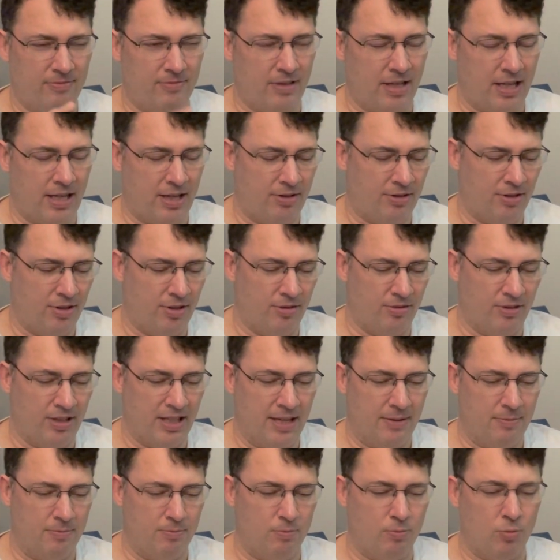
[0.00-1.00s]
I don't know,
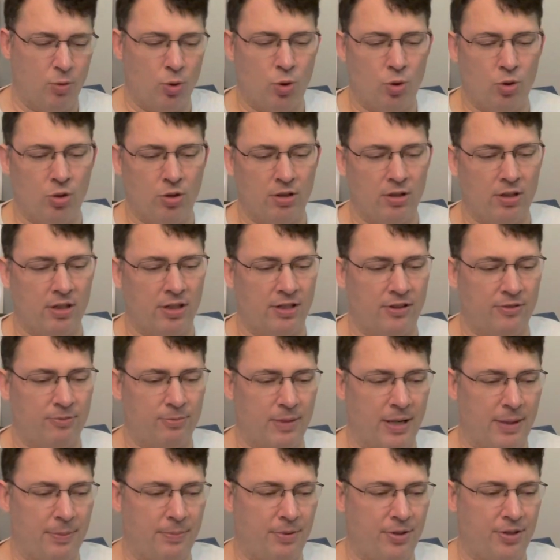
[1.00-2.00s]
let more of
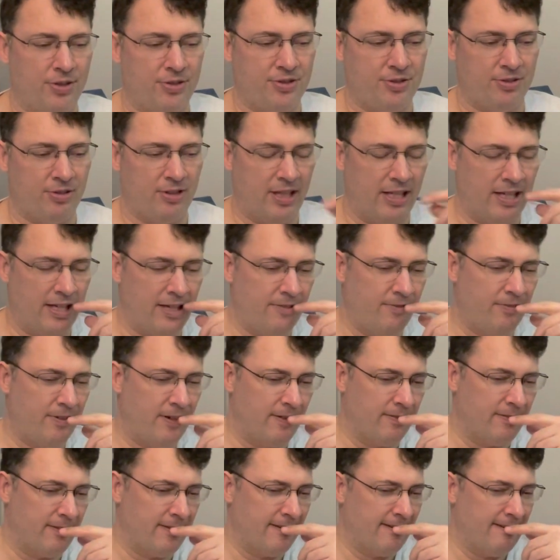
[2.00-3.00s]
my personal life
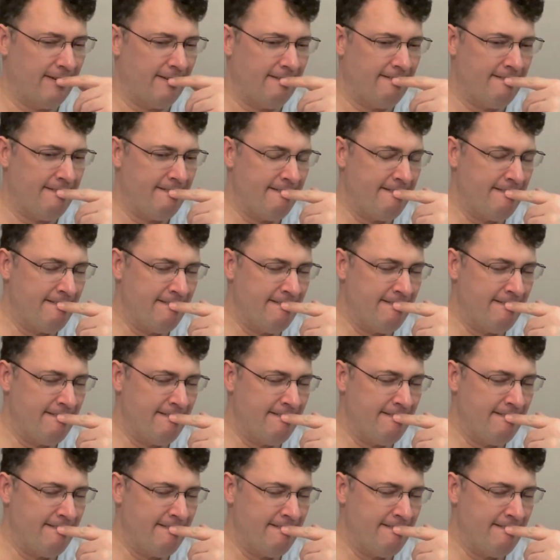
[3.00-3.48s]
out there.